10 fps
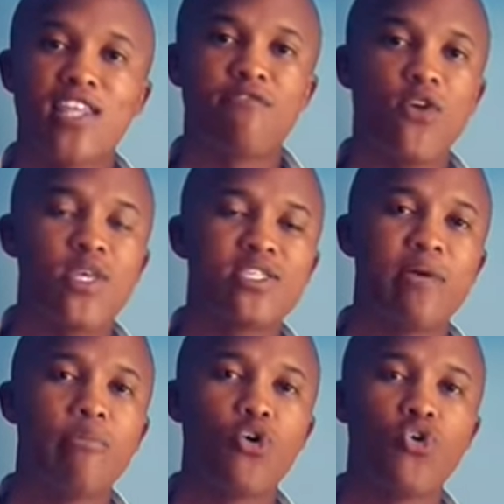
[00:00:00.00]
And it's very
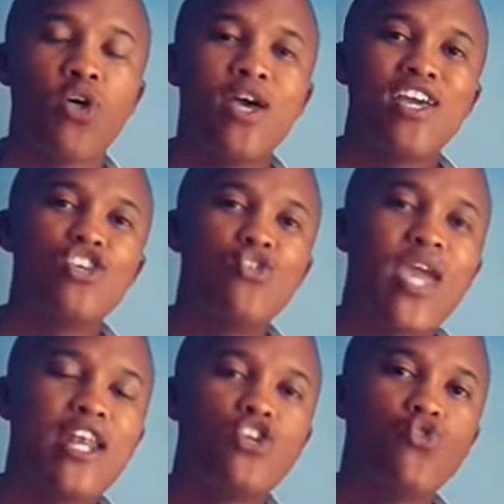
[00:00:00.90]
simple. You
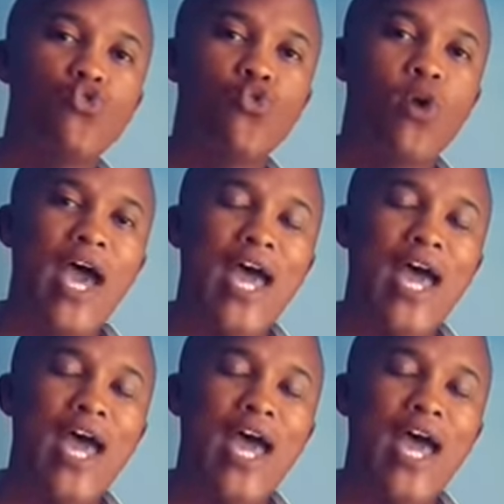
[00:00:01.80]
can do